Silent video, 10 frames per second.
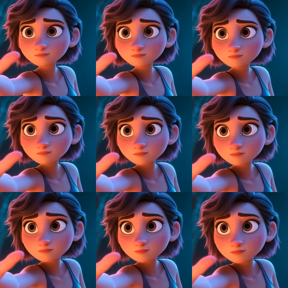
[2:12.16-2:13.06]

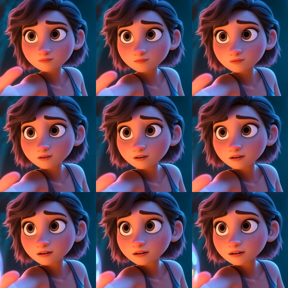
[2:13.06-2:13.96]

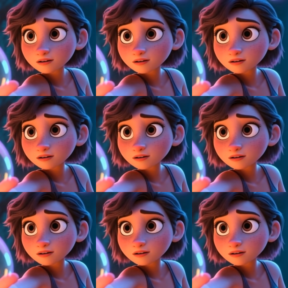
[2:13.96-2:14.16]
No one is speaking in this clip.